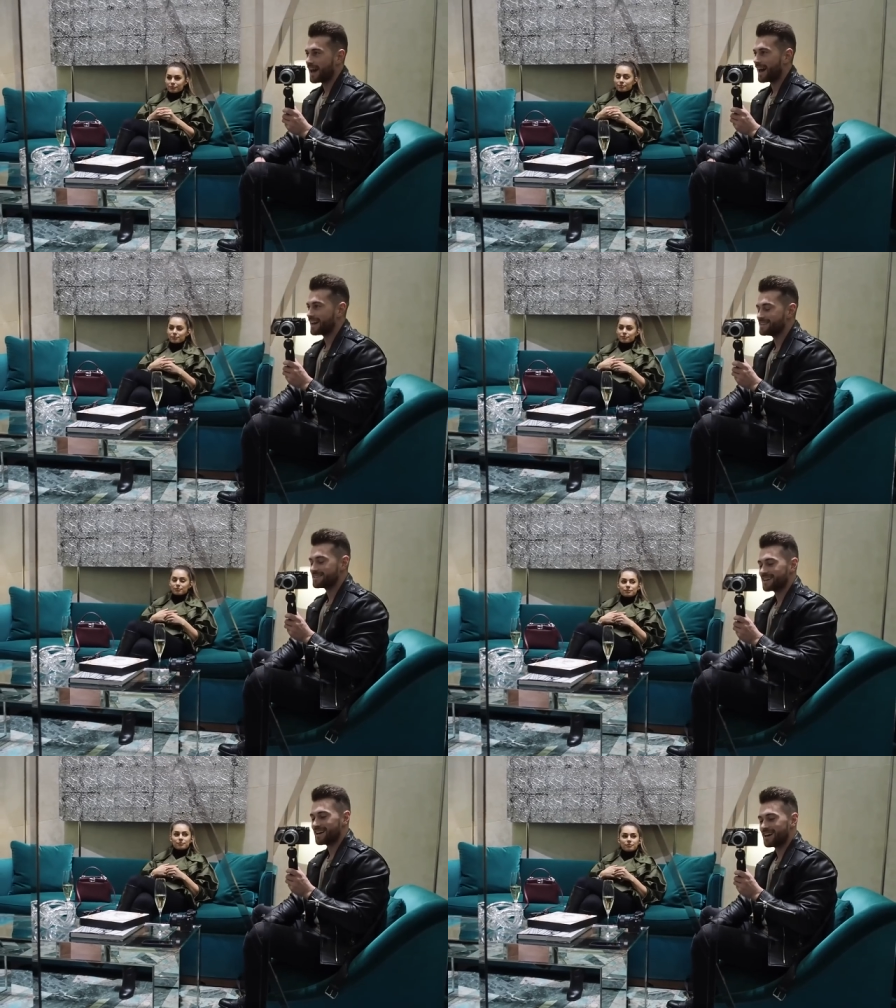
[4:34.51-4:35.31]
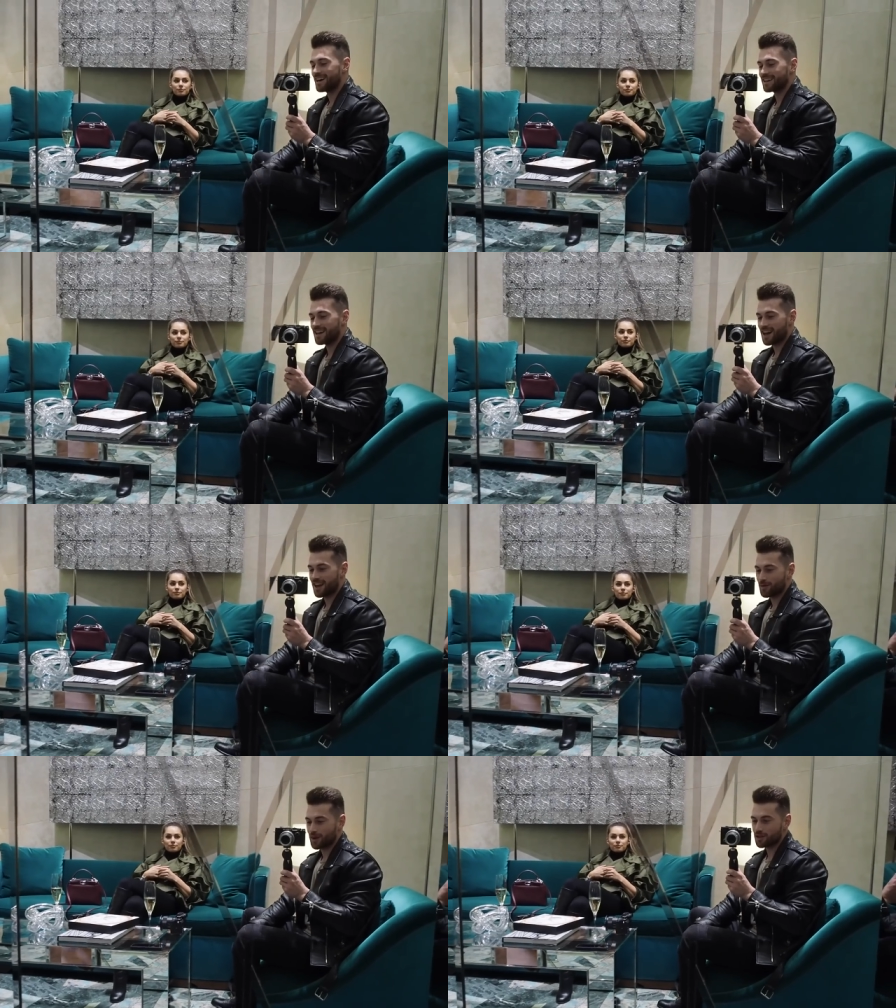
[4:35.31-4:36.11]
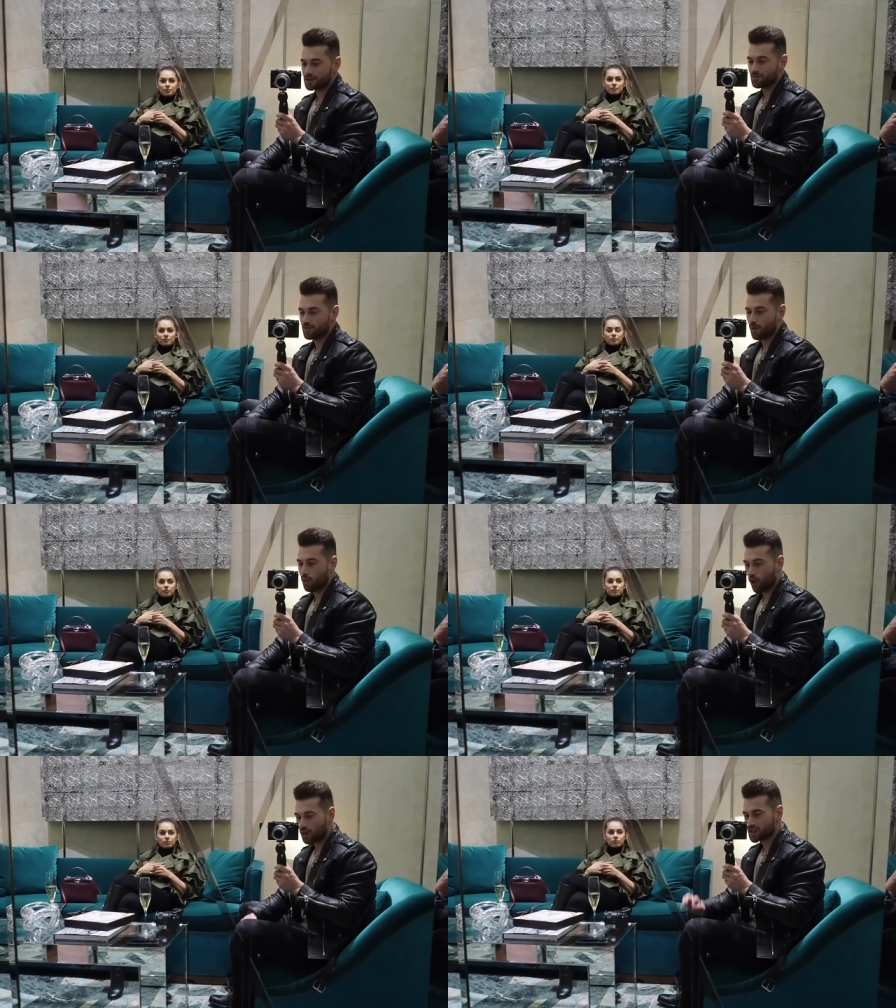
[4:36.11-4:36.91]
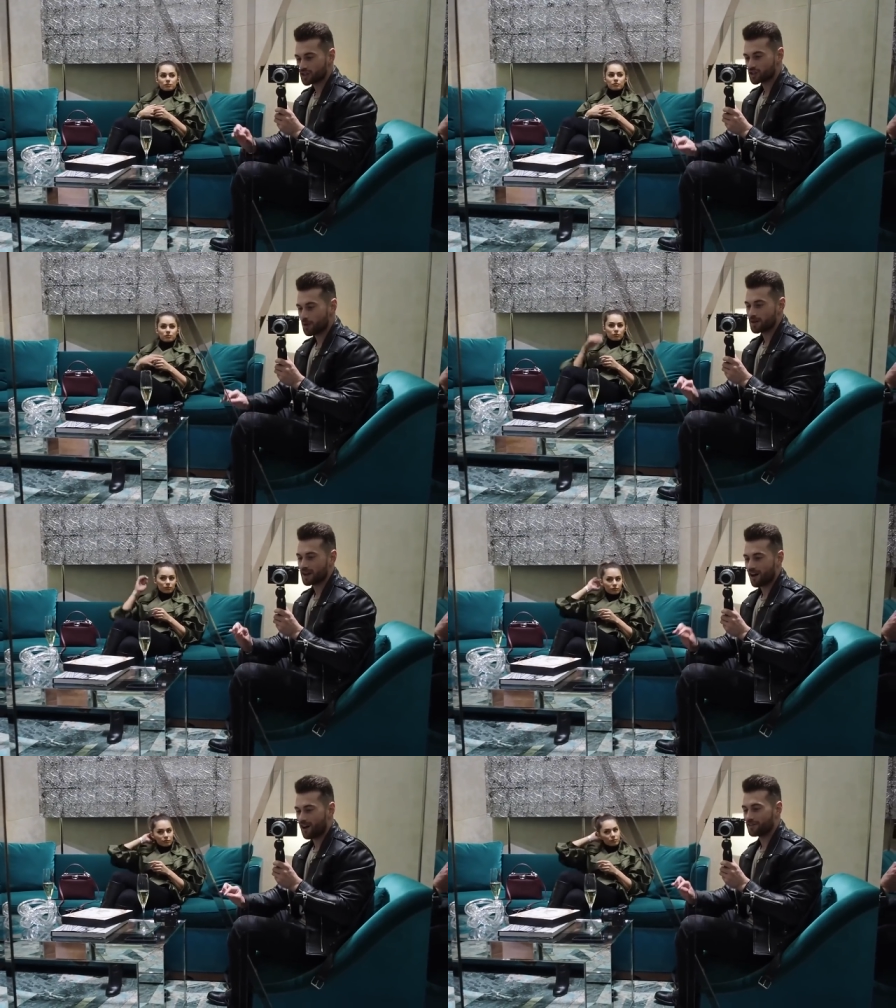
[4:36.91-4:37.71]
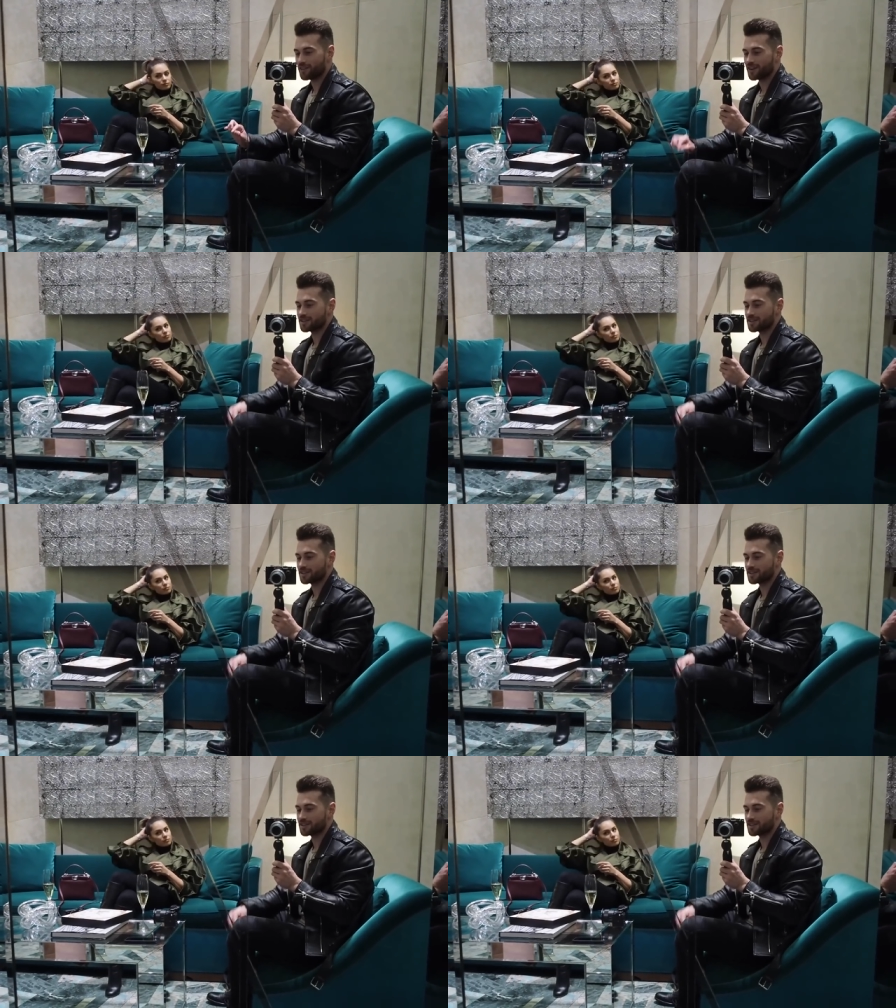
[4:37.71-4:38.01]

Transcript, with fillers: And uh, yeah, and then we're going to do some watch shopping after.